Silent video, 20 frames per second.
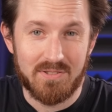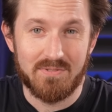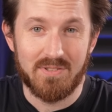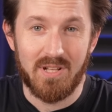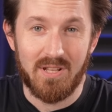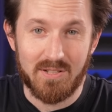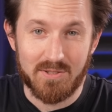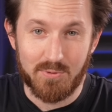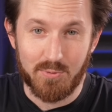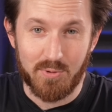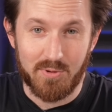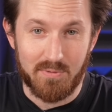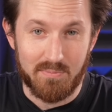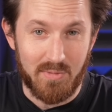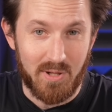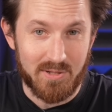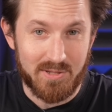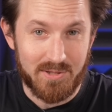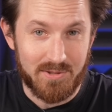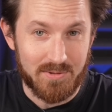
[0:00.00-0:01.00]
of dollars worth of
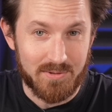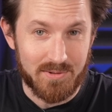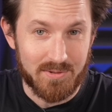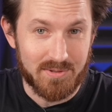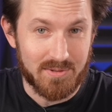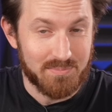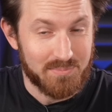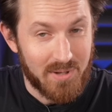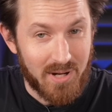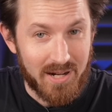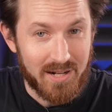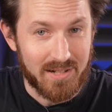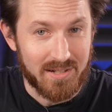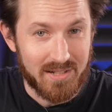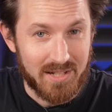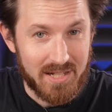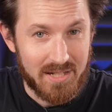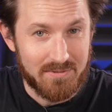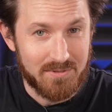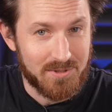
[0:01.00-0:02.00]
multi-tools and pocket
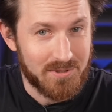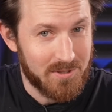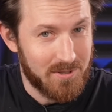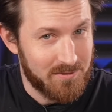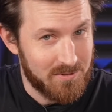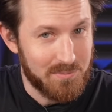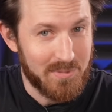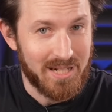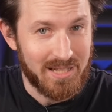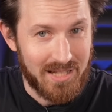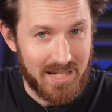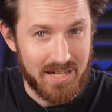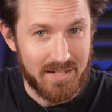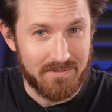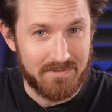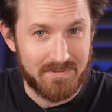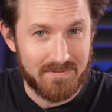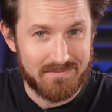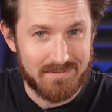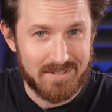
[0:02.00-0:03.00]
knives over my life.